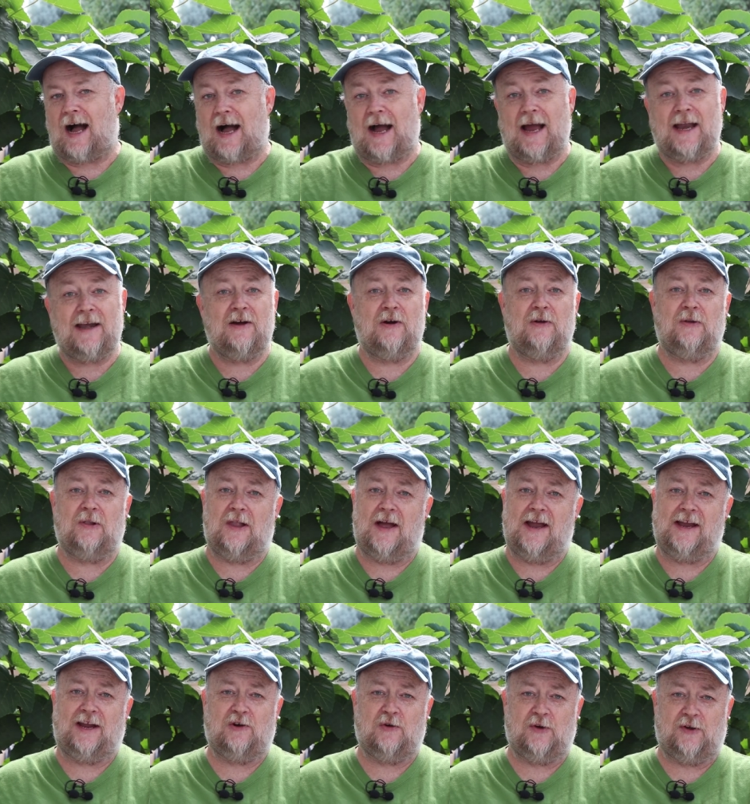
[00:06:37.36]
I don't
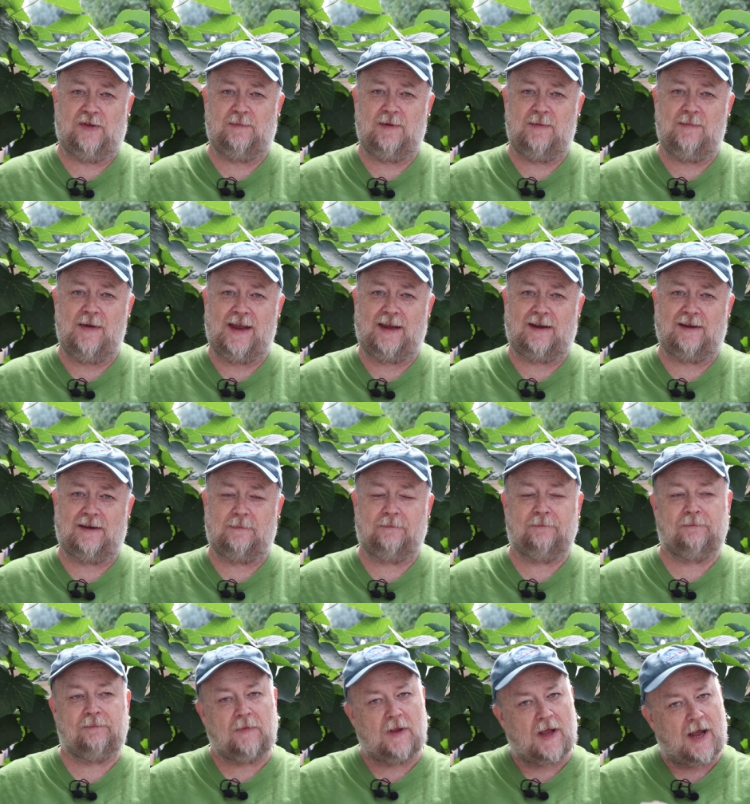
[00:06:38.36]
like crispy bacon.
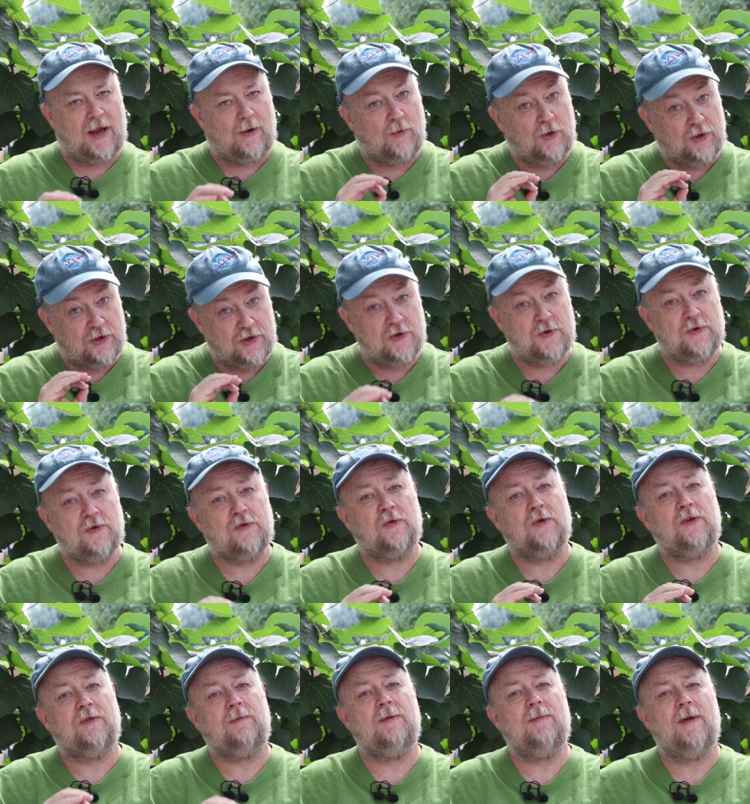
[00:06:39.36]
I will use
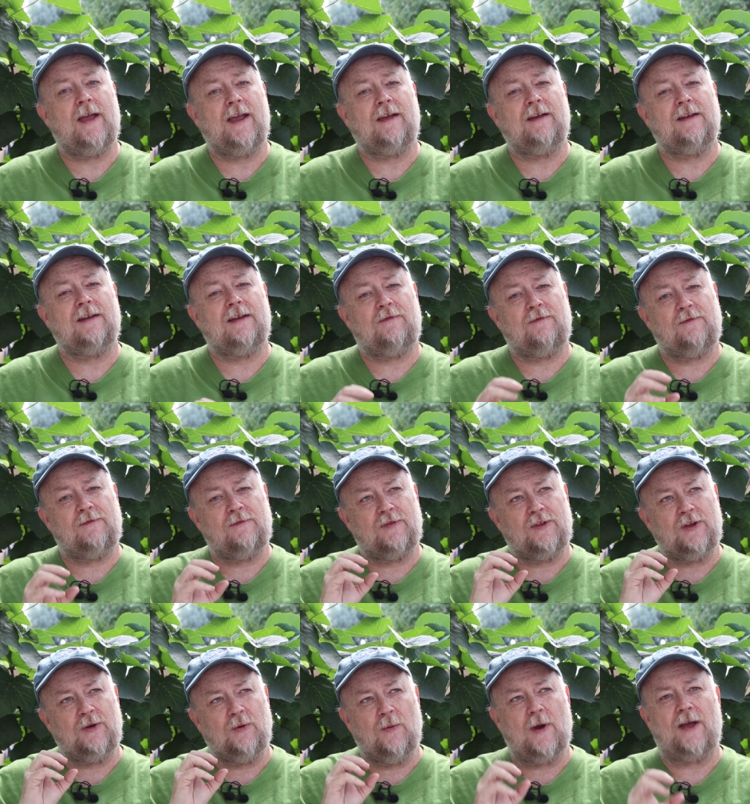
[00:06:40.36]
crispy bacon if
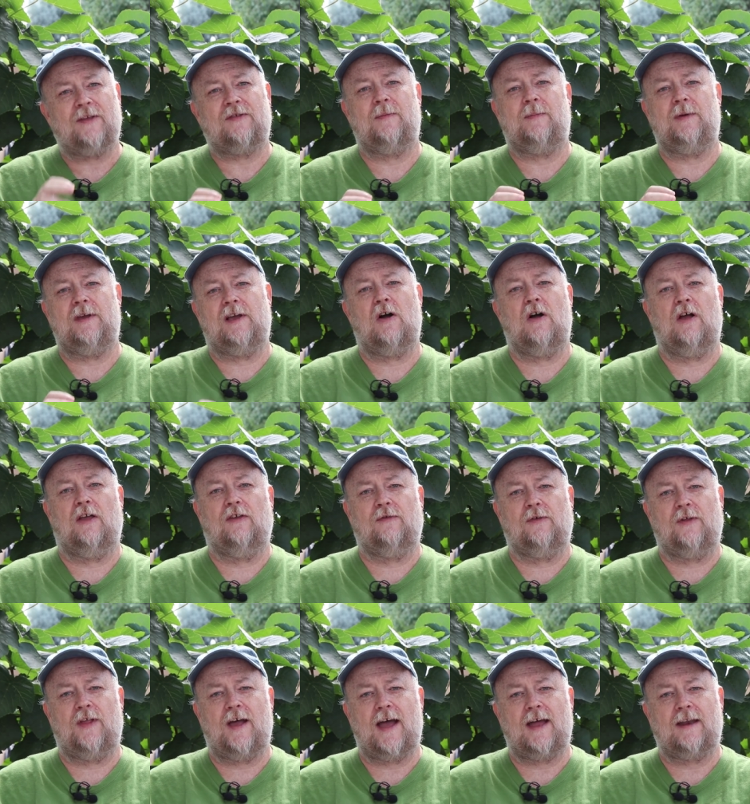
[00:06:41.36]
the recipe calls
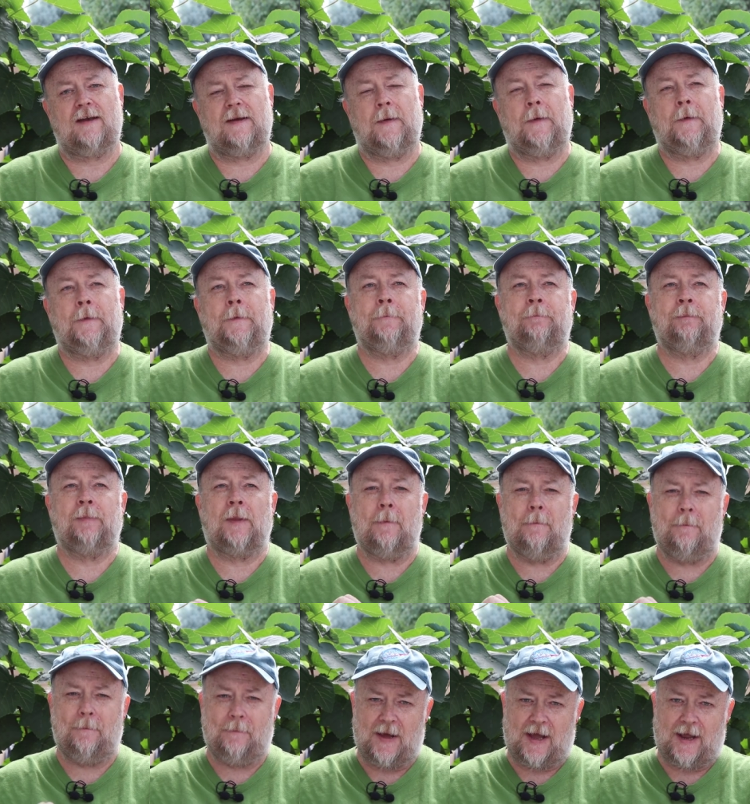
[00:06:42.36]
for that,
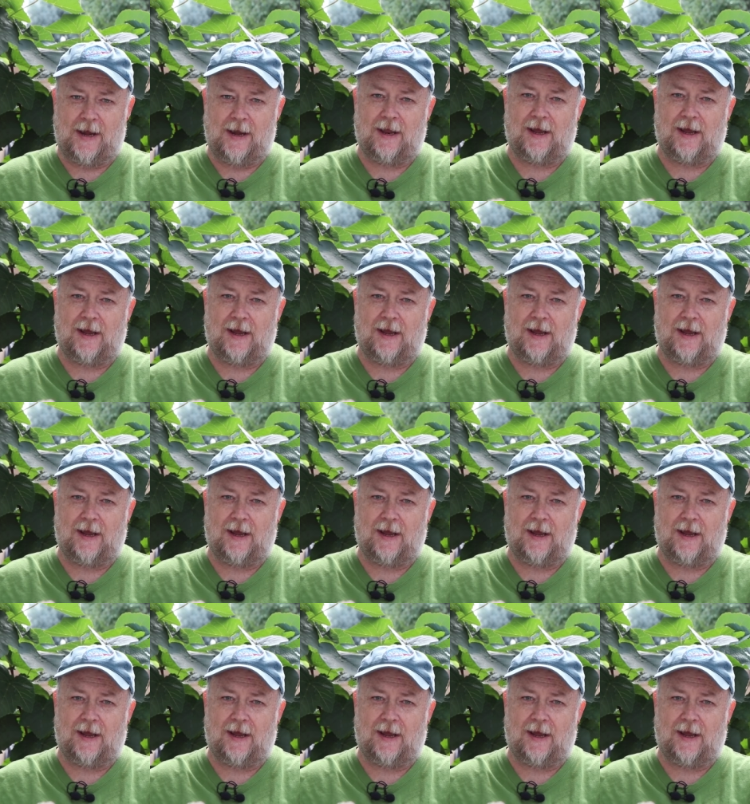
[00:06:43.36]
but